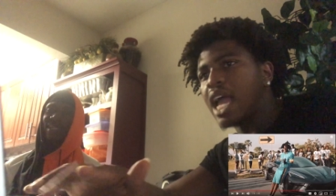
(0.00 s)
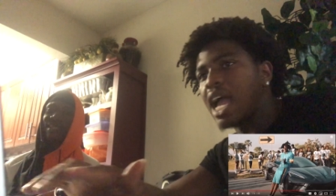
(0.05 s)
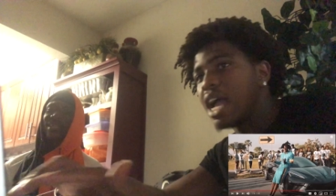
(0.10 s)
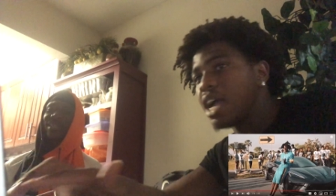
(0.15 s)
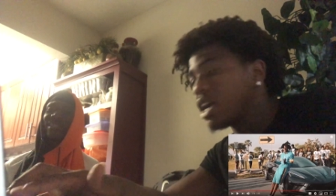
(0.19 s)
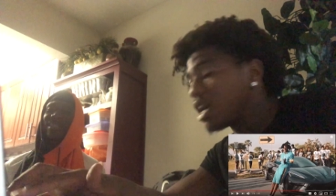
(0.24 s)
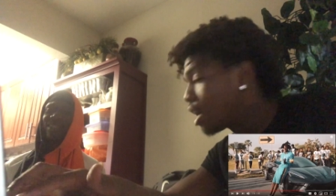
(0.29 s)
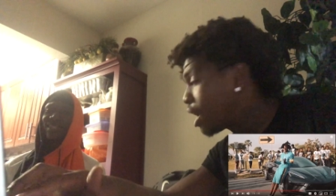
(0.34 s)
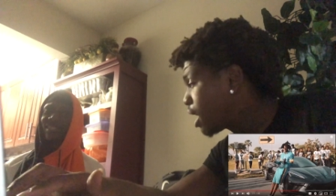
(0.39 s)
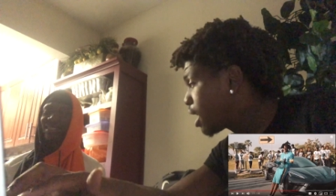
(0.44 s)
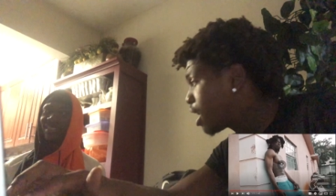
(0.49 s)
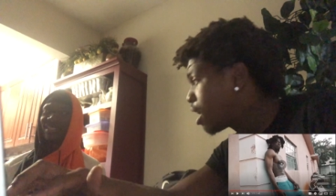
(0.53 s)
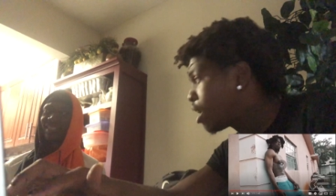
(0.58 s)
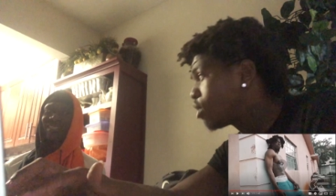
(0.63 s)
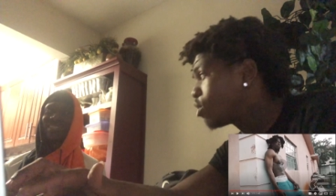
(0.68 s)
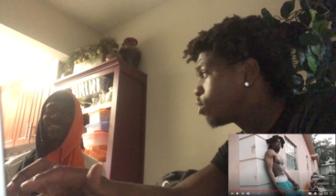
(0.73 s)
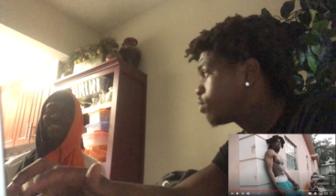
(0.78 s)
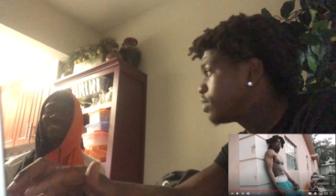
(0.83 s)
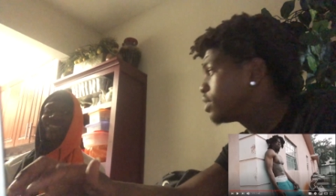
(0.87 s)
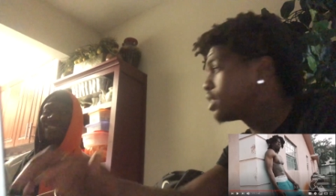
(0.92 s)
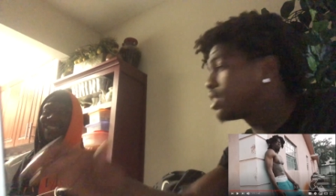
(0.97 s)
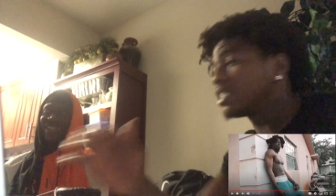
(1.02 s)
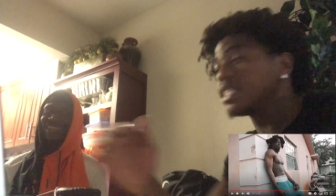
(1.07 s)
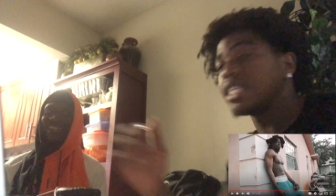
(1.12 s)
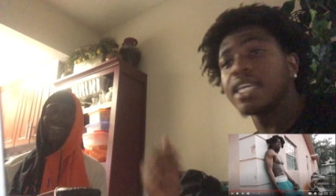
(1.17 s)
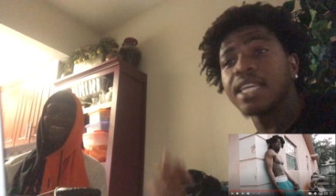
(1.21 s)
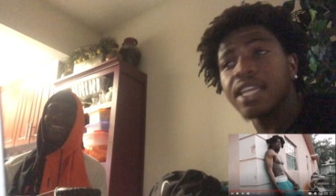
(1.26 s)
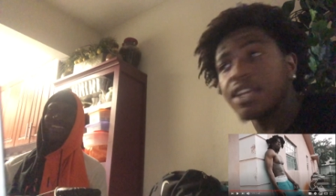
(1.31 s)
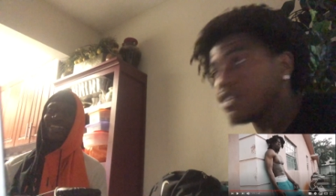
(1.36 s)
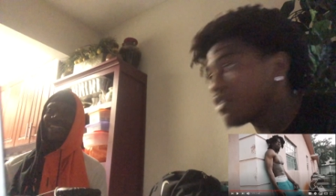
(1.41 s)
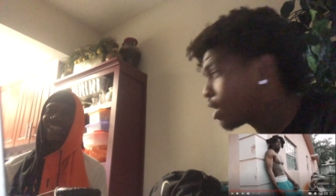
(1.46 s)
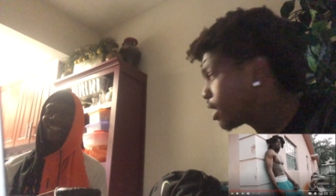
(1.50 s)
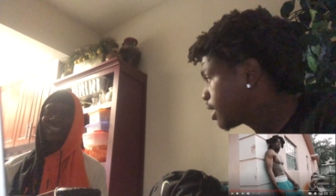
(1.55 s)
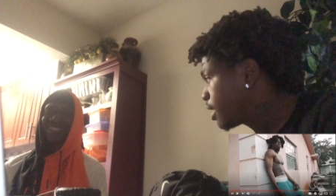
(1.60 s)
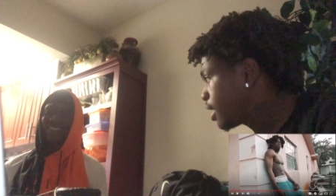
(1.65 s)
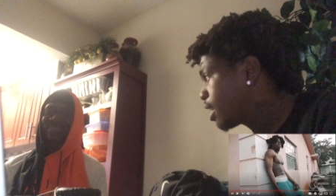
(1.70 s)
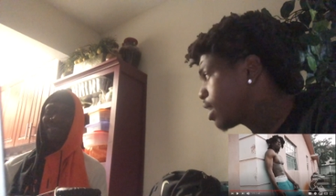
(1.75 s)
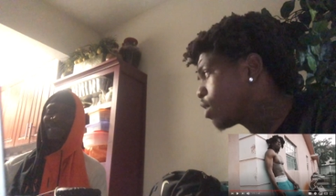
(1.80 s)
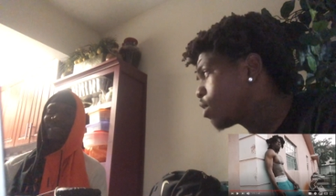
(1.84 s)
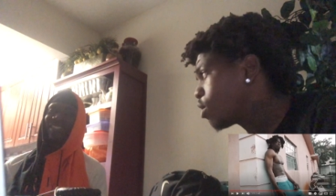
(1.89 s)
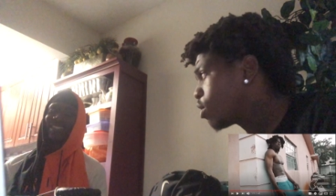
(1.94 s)
now, God, I don't know if he's sticking right
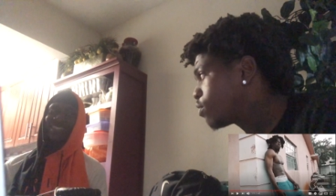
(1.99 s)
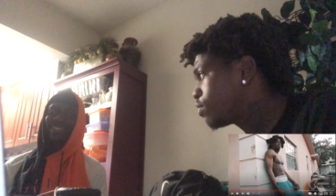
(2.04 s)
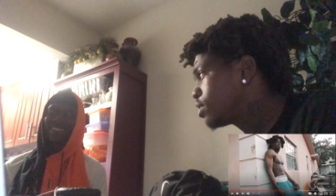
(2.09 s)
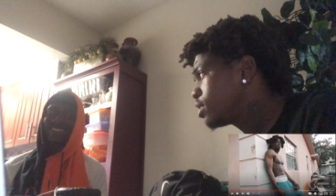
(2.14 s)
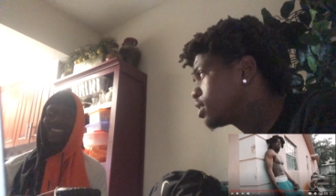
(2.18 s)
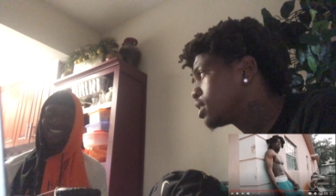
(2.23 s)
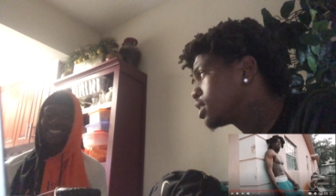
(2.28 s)
now or if he's